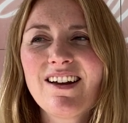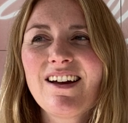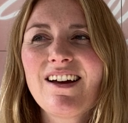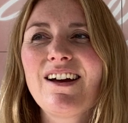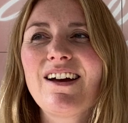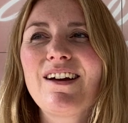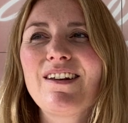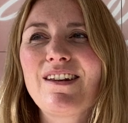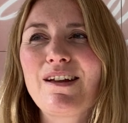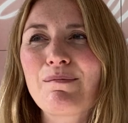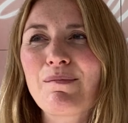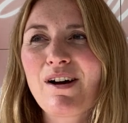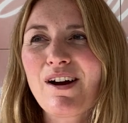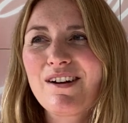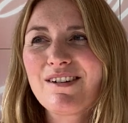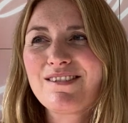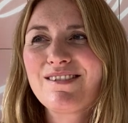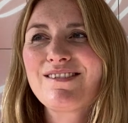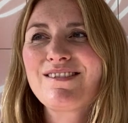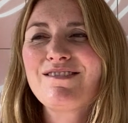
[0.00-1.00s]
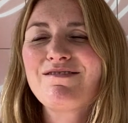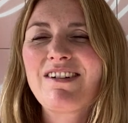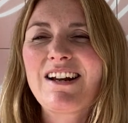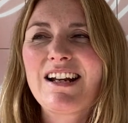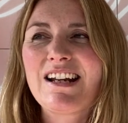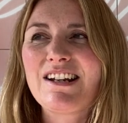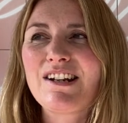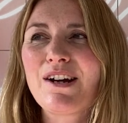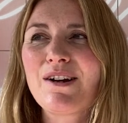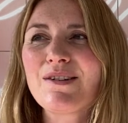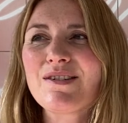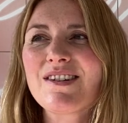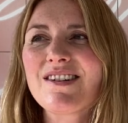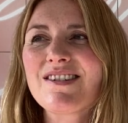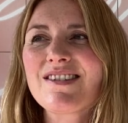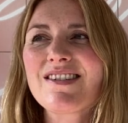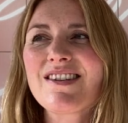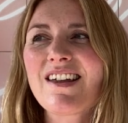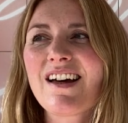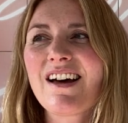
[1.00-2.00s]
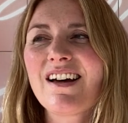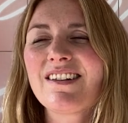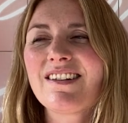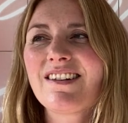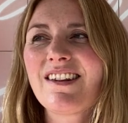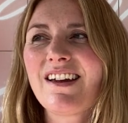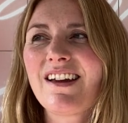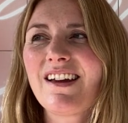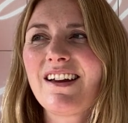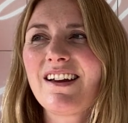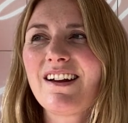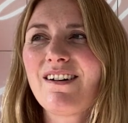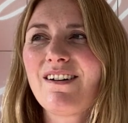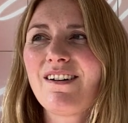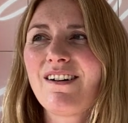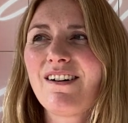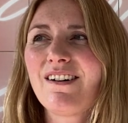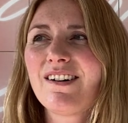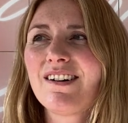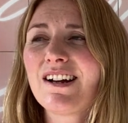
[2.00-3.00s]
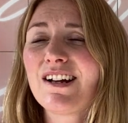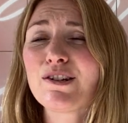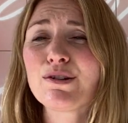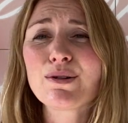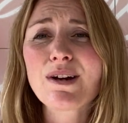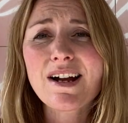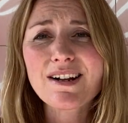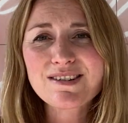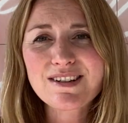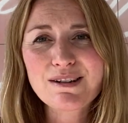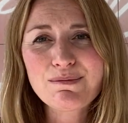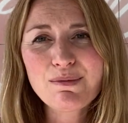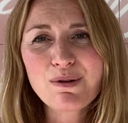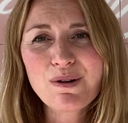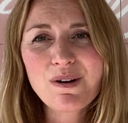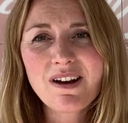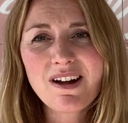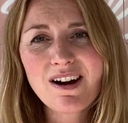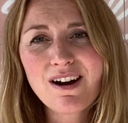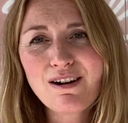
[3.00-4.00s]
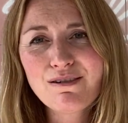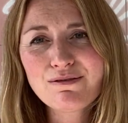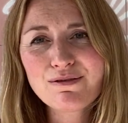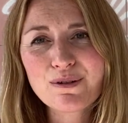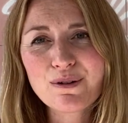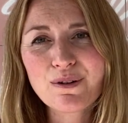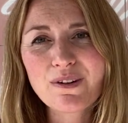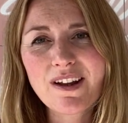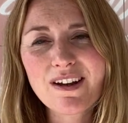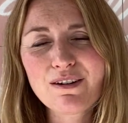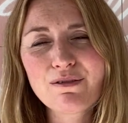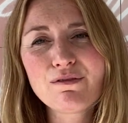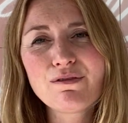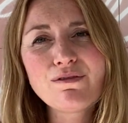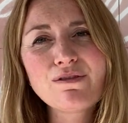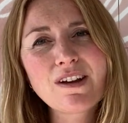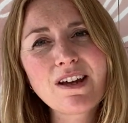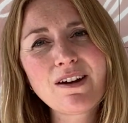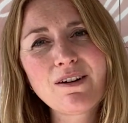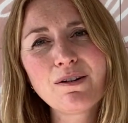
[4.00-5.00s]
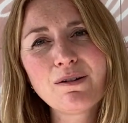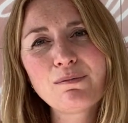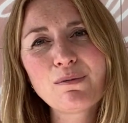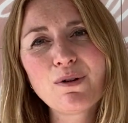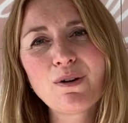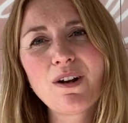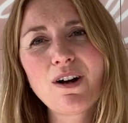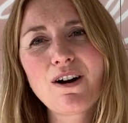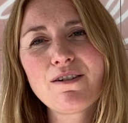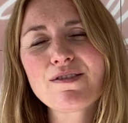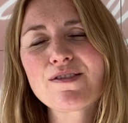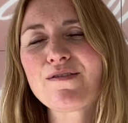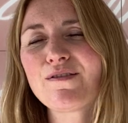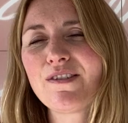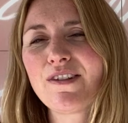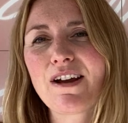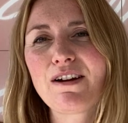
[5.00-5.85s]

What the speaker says: and they might really notice that they are attracting more love, or they can feel more love.